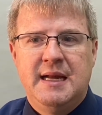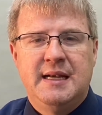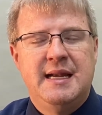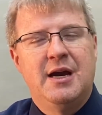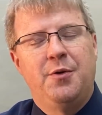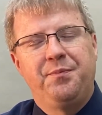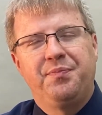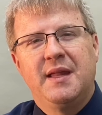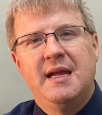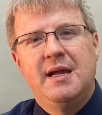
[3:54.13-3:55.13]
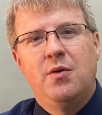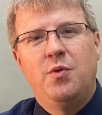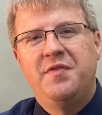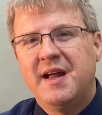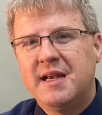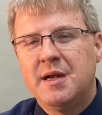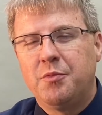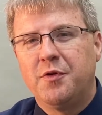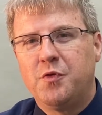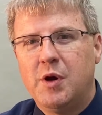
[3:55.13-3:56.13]
Now, we've had a
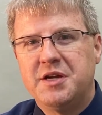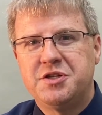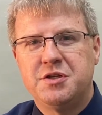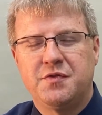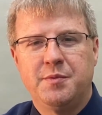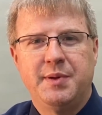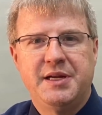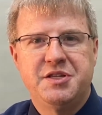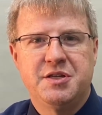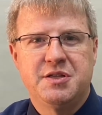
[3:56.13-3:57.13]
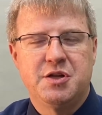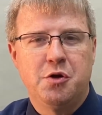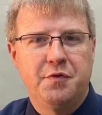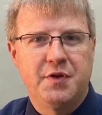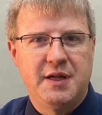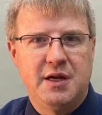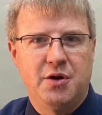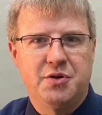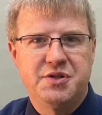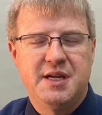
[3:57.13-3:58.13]
number of questions from patients over the
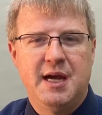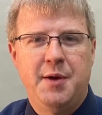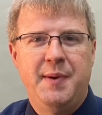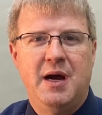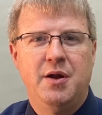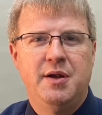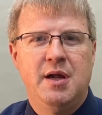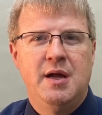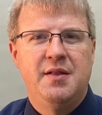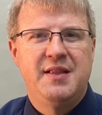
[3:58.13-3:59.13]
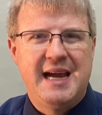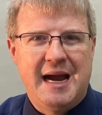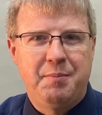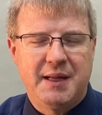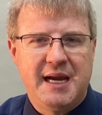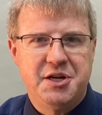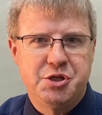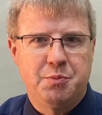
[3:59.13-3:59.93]
years about the application